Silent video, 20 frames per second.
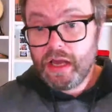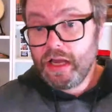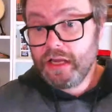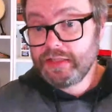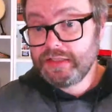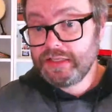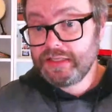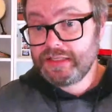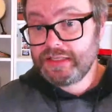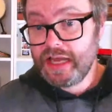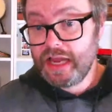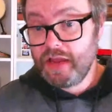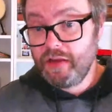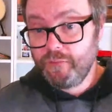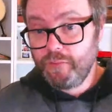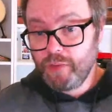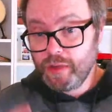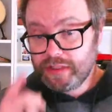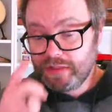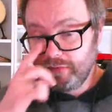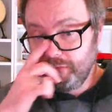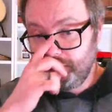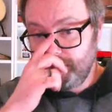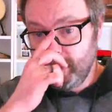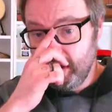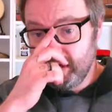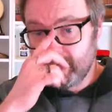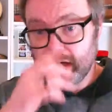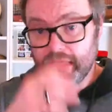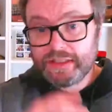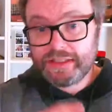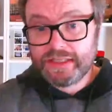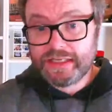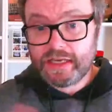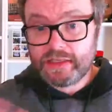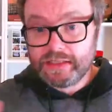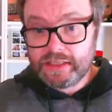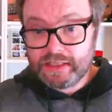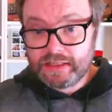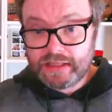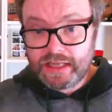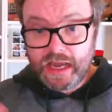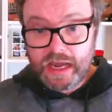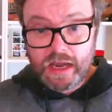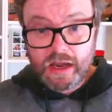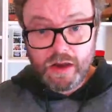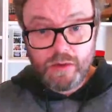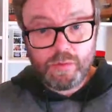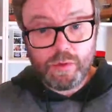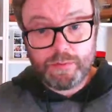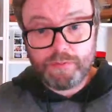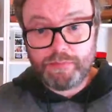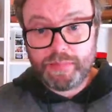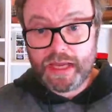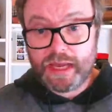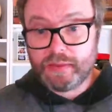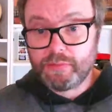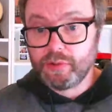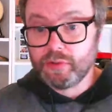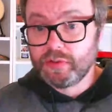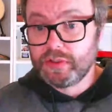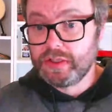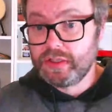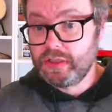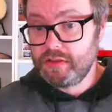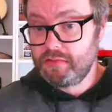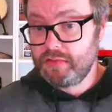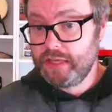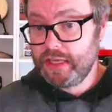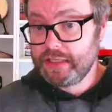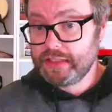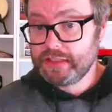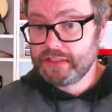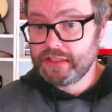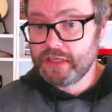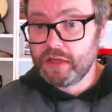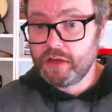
As I say, if it wasn't for you guys sending that, I wouldn't be able to do this.